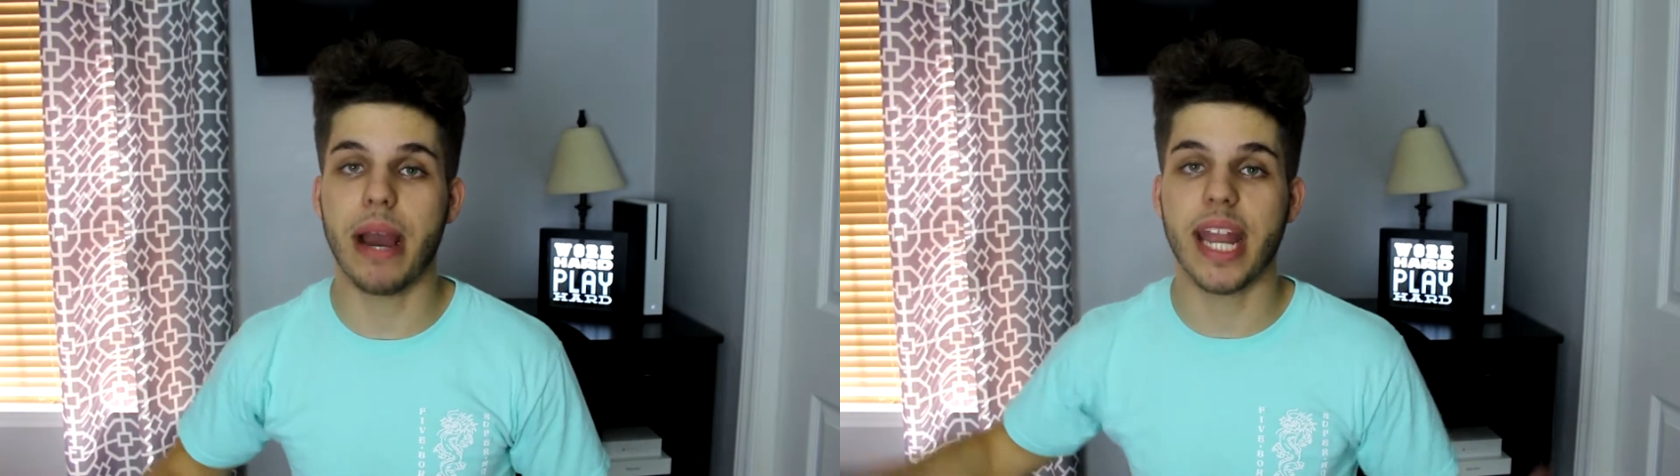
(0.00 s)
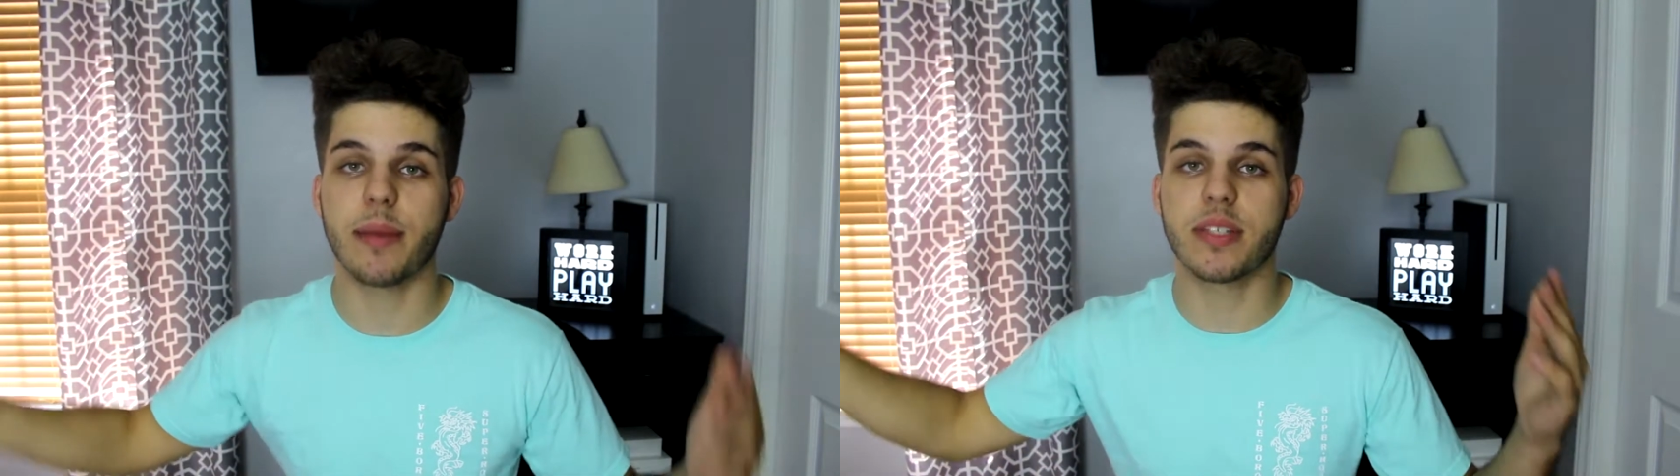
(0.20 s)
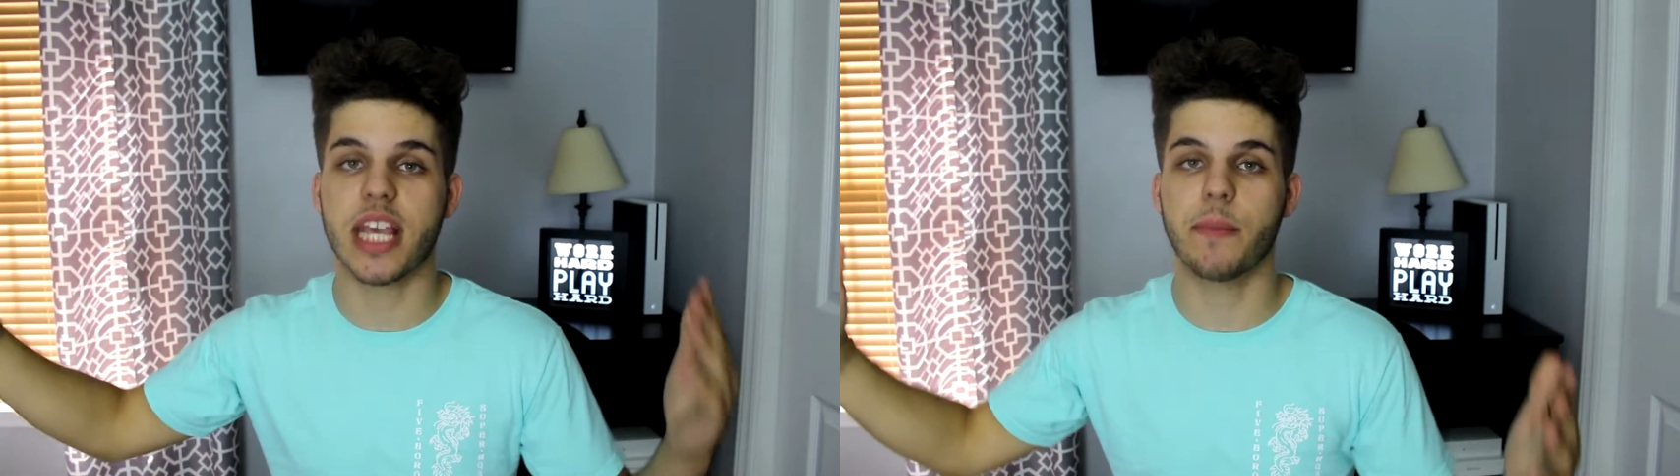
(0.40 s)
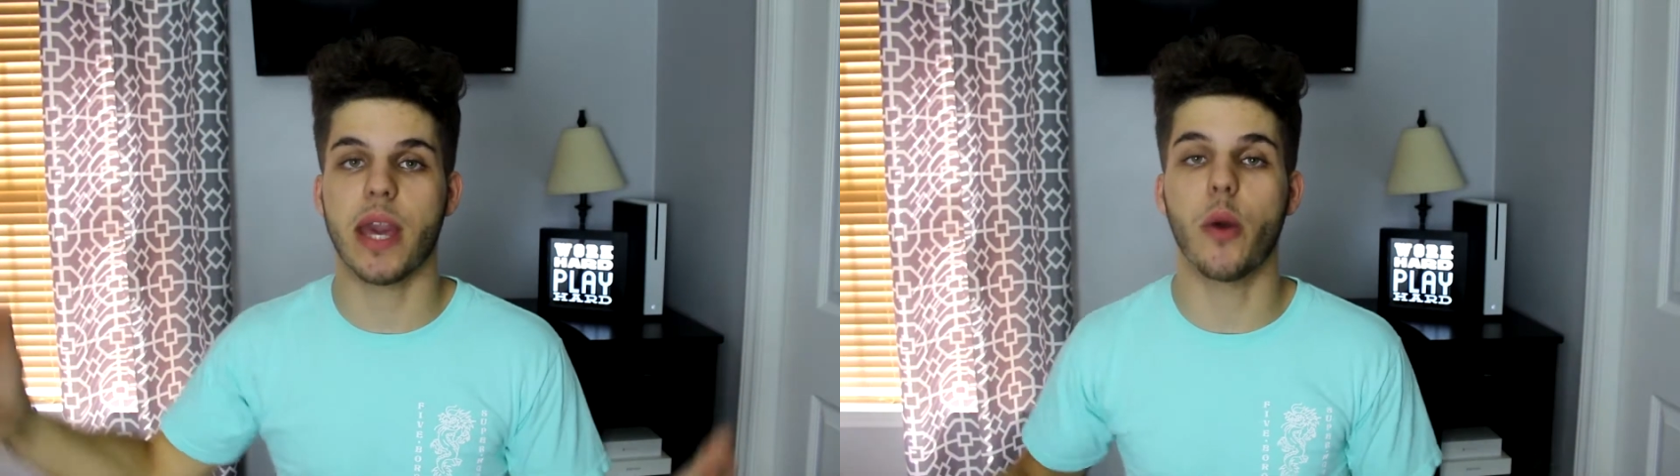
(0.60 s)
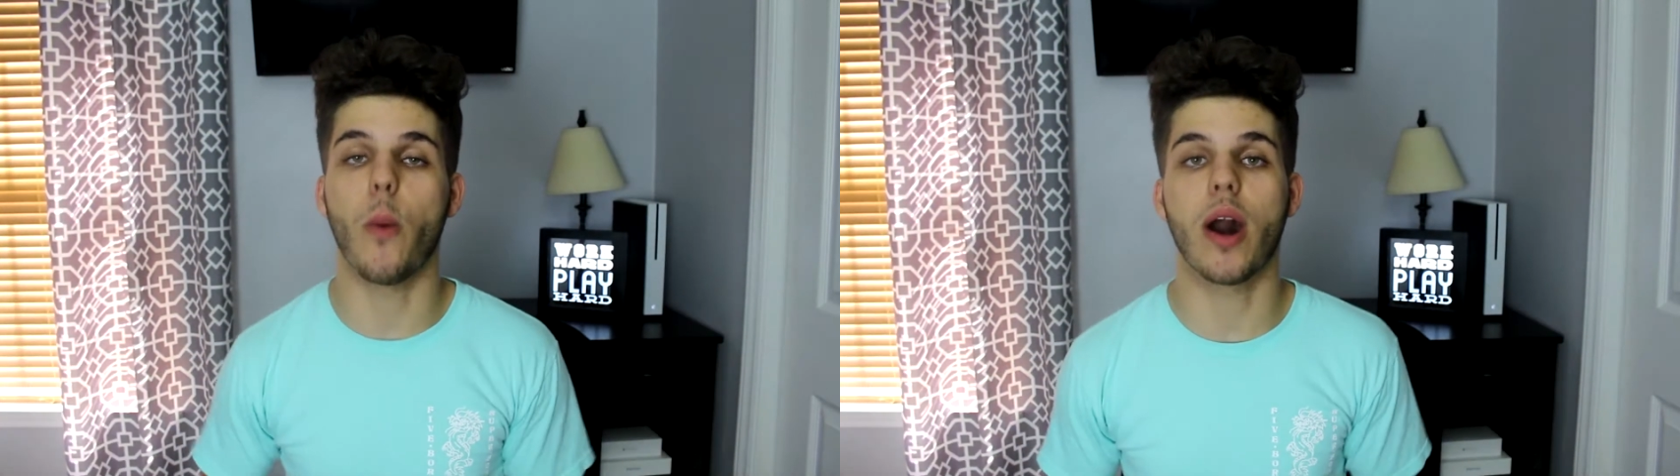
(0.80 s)
My name's Tim
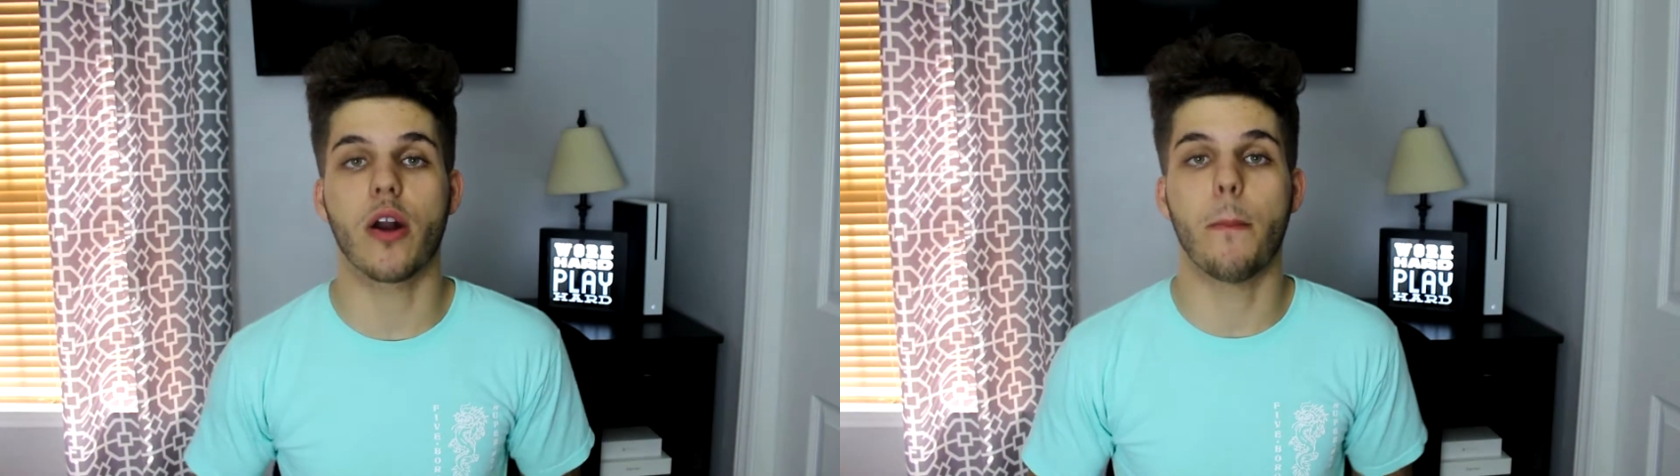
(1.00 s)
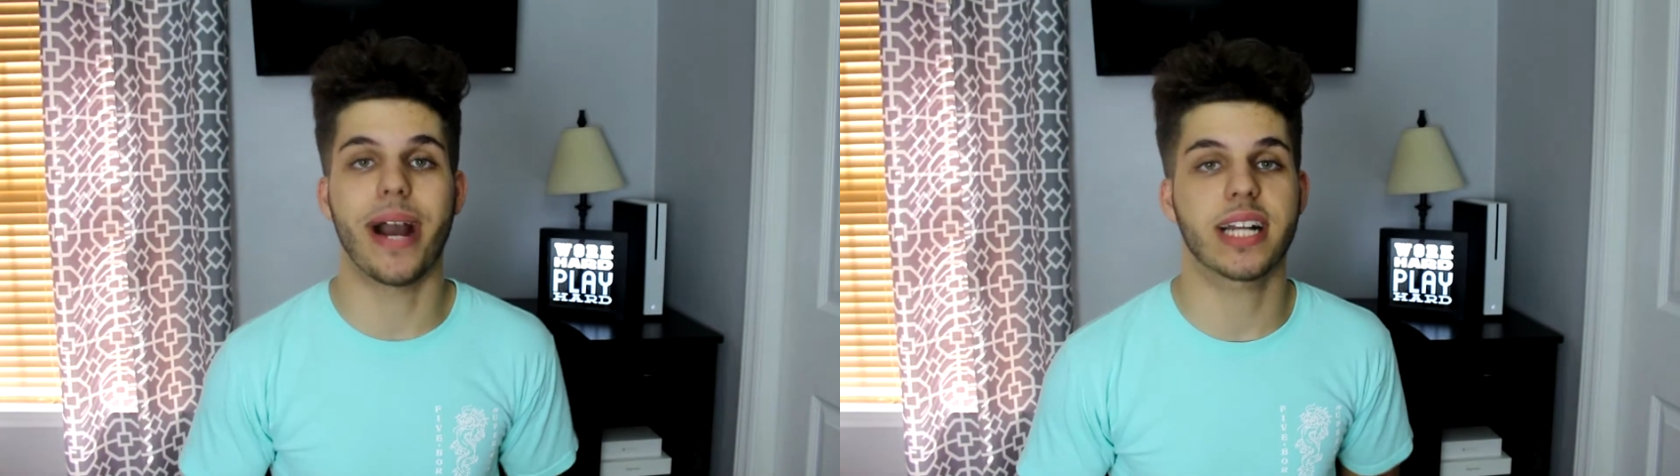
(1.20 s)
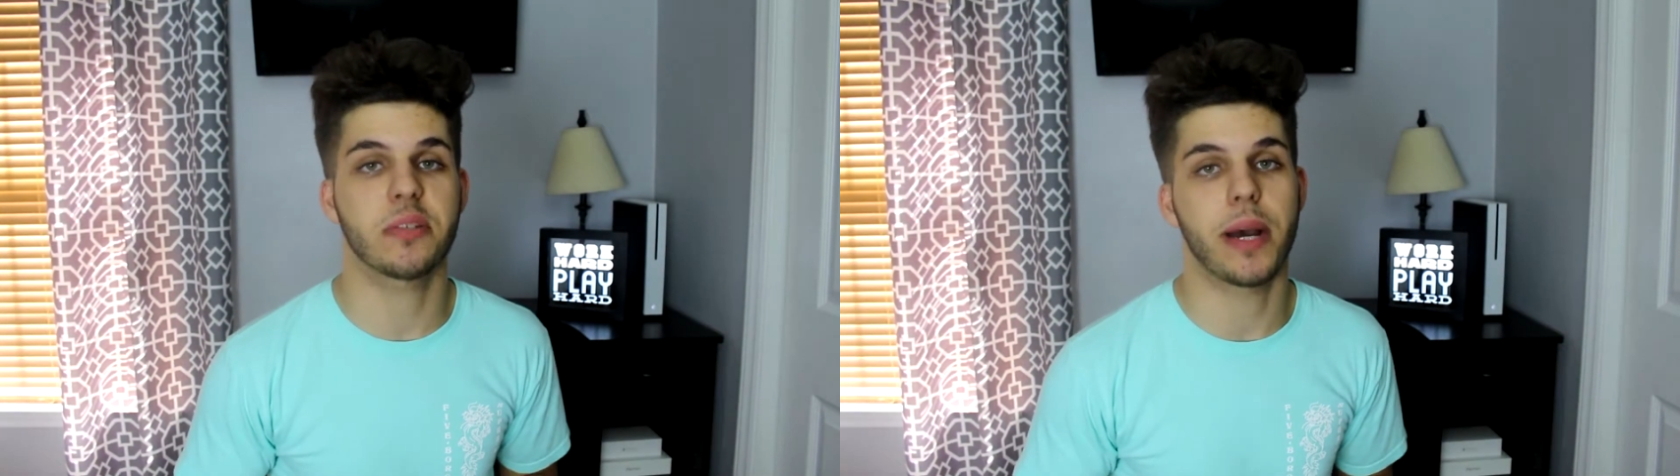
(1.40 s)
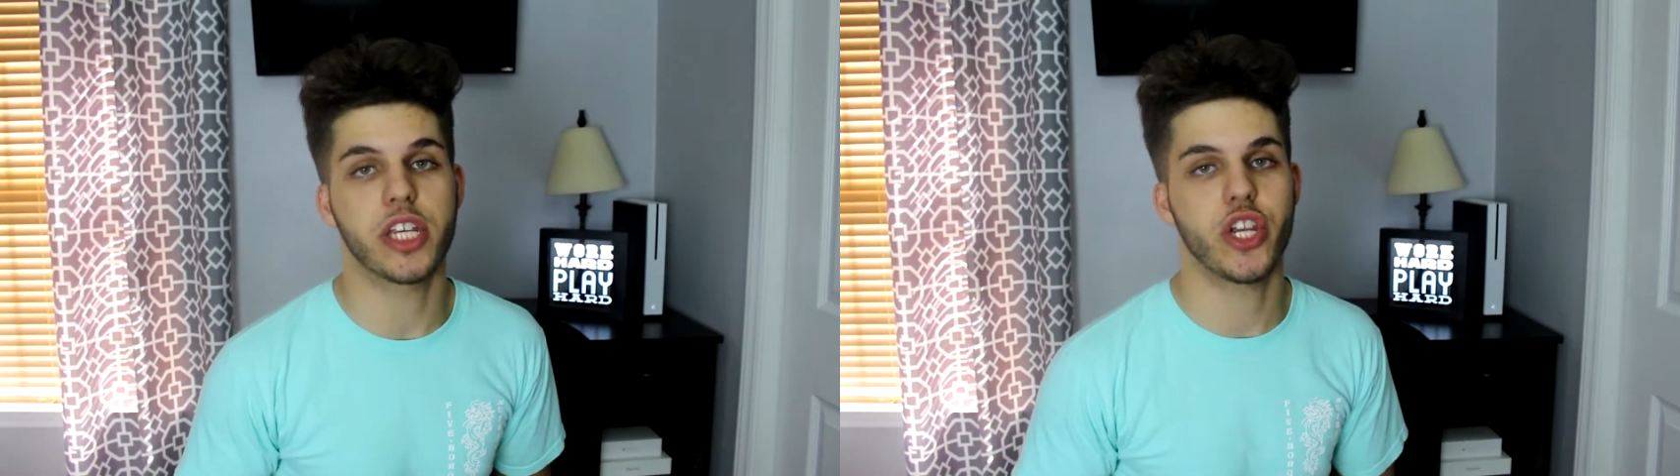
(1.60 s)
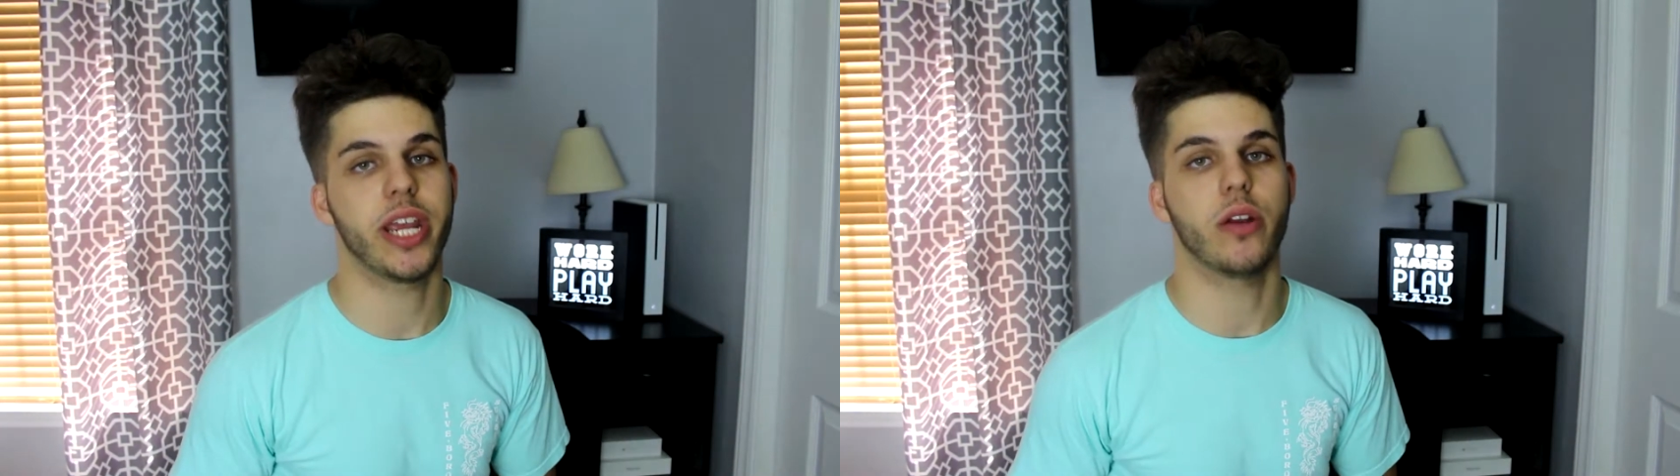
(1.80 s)
and welcome back to
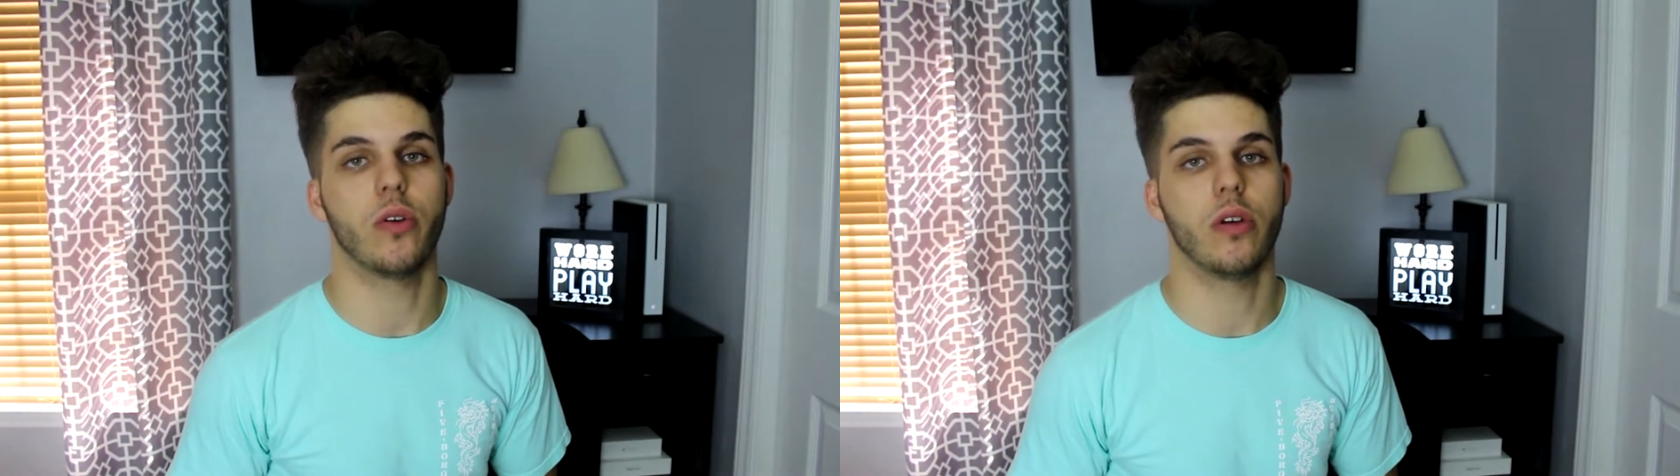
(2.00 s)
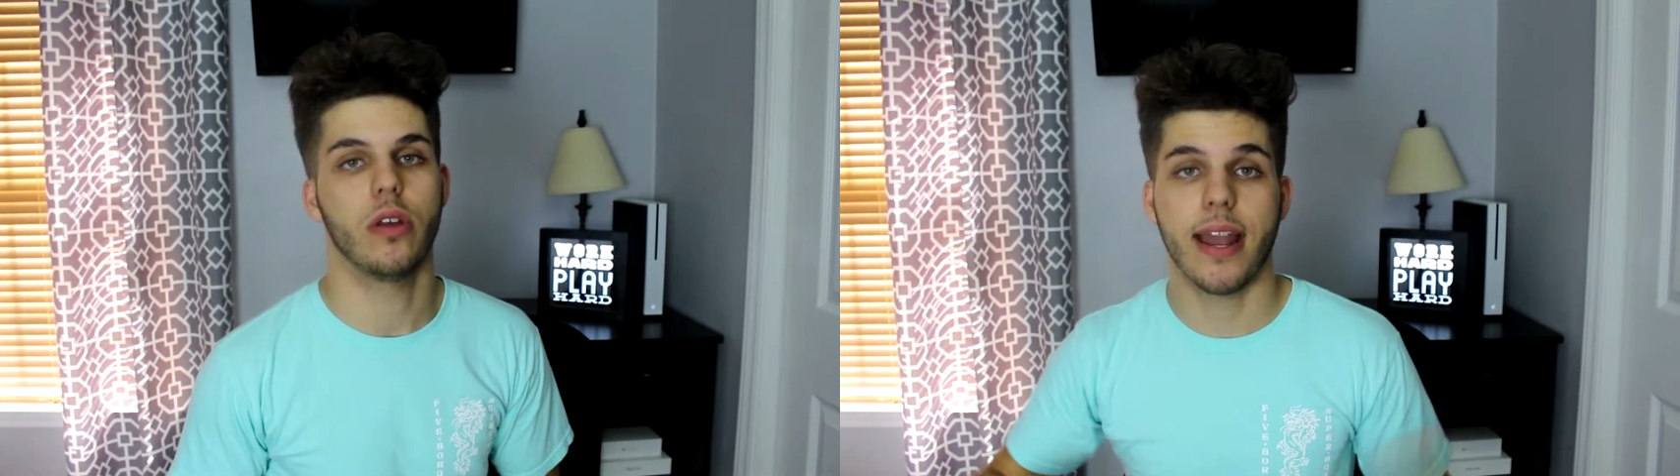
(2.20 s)
my channel.